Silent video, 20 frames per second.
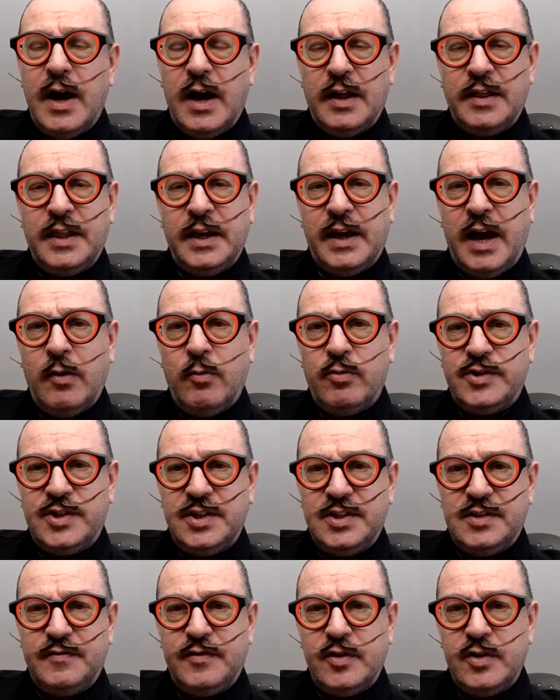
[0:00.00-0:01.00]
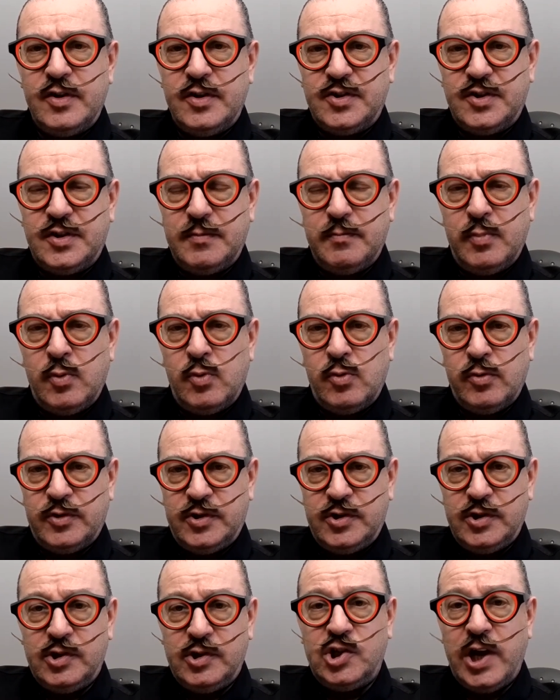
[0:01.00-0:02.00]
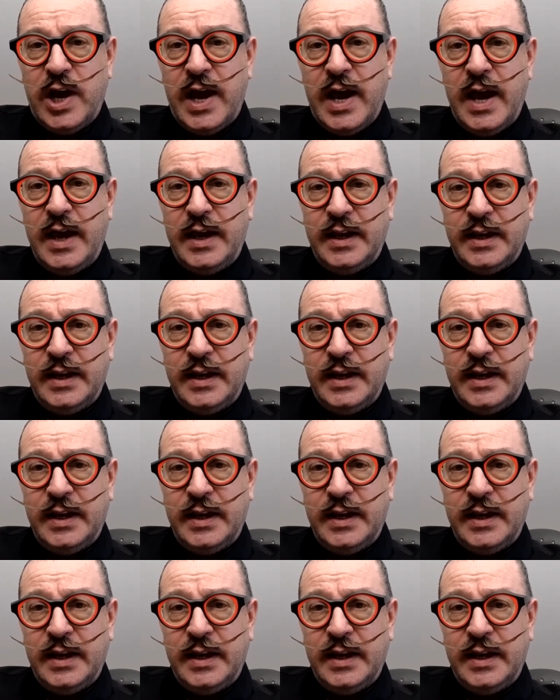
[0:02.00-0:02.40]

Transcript: I think I was his first board to chair.